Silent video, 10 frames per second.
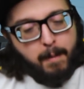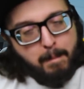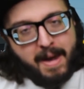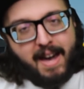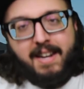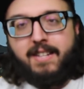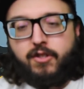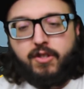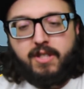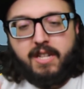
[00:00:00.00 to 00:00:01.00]
man,
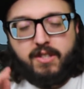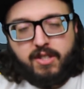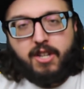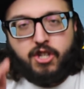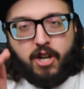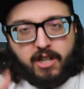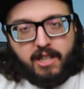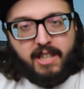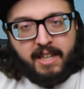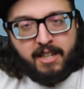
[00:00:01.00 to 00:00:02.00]
it's such a
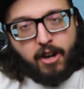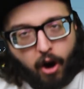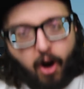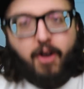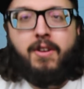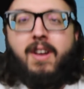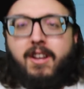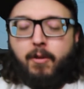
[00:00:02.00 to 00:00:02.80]
clean car.